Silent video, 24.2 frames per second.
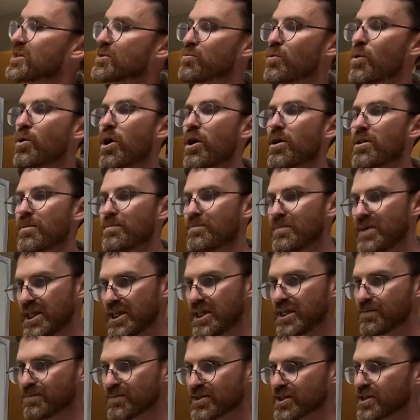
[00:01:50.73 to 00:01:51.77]
we'll call them
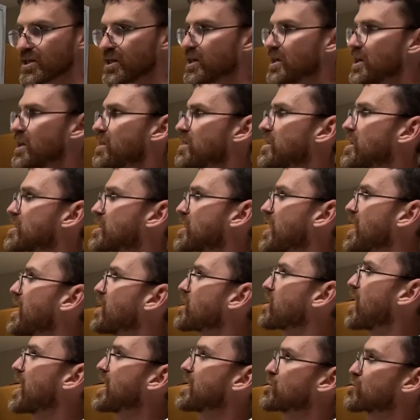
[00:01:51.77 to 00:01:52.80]
mediums, that the
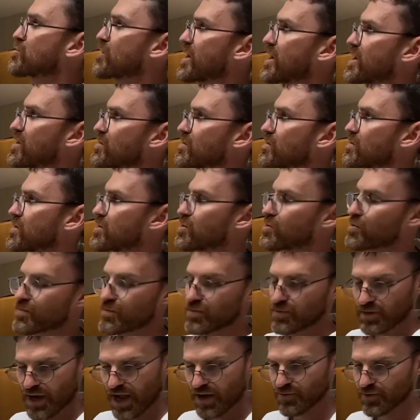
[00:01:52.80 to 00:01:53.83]
light
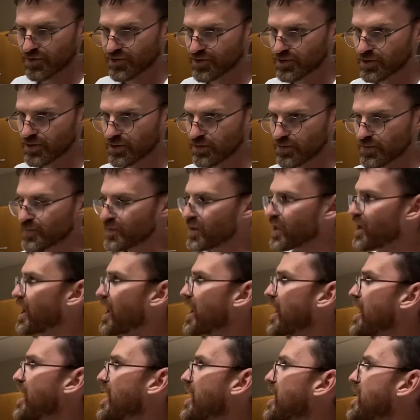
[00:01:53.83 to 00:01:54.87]
travels through,
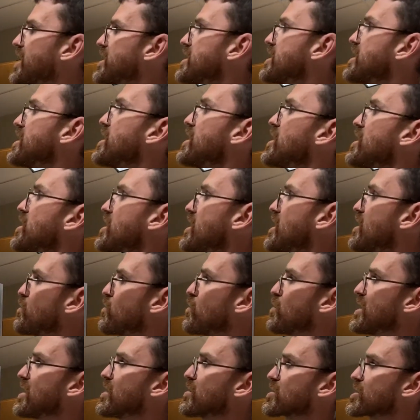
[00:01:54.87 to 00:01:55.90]
and it
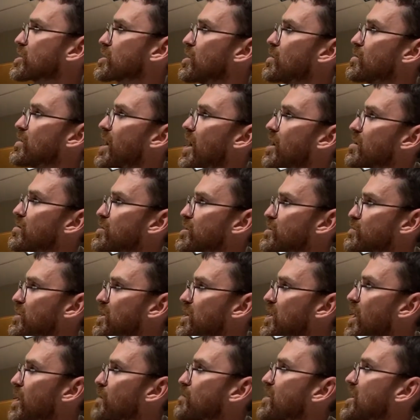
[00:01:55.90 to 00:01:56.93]
will either slow down or speed
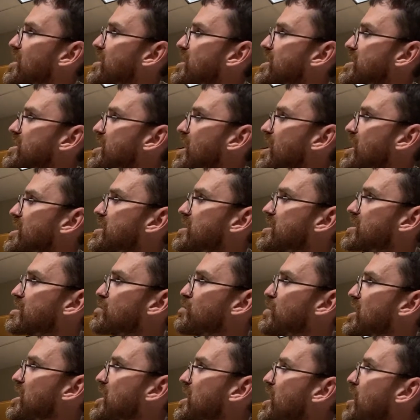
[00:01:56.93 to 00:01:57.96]
up. In this case, it's
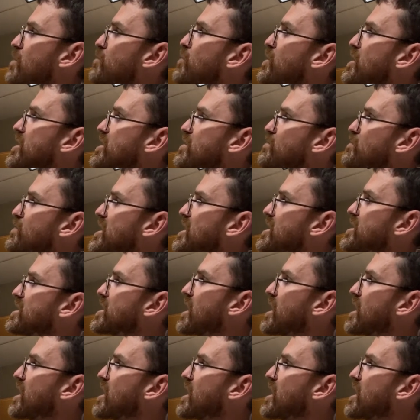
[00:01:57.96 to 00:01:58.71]
speeding up. When it speeds